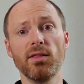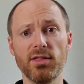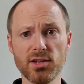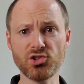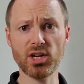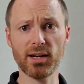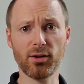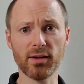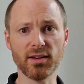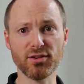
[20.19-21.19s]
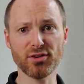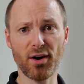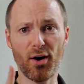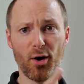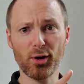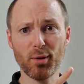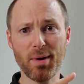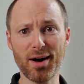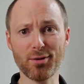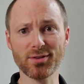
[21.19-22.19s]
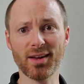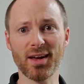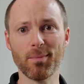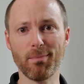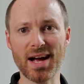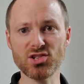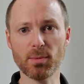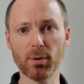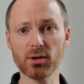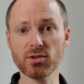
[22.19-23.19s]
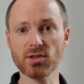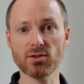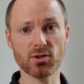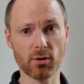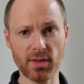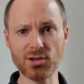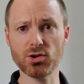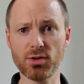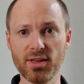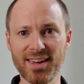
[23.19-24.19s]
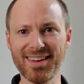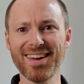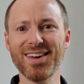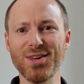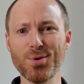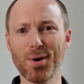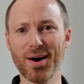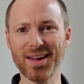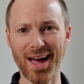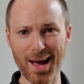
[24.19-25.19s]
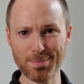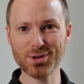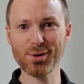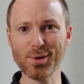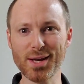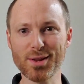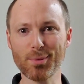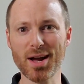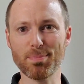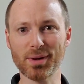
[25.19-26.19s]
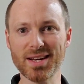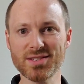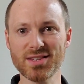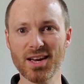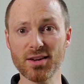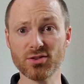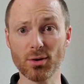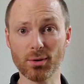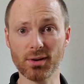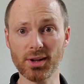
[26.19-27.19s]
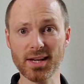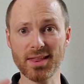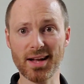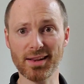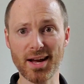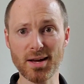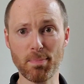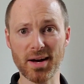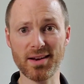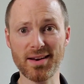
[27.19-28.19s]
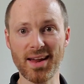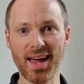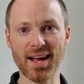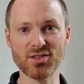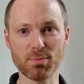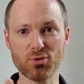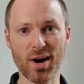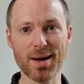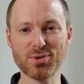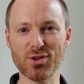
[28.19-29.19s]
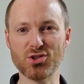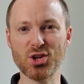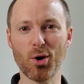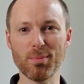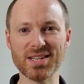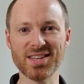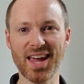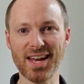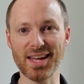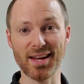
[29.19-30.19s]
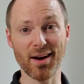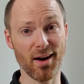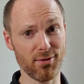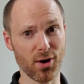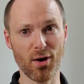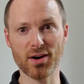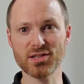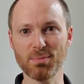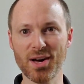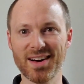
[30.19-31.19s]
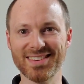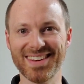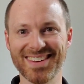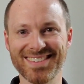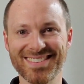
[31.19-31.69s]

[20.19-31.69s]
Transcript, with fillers: This channel is all about magic books, so if that's your thing, you are absolutely in the right place so click that like button and subscribe so that you don't miss any of our awesome content.